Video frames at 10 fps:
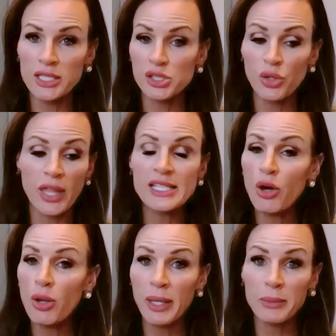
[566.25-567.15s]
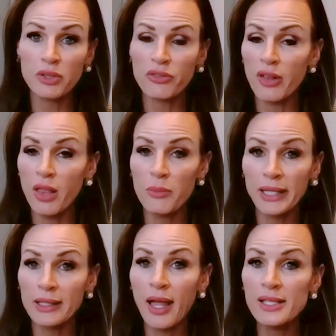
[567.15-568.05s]
And so that's how I'm able to fill up
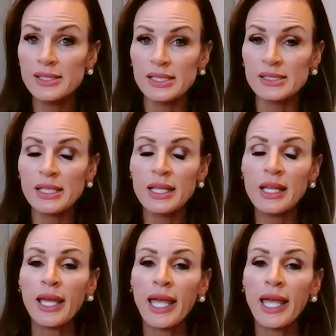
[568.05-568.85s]
my classes.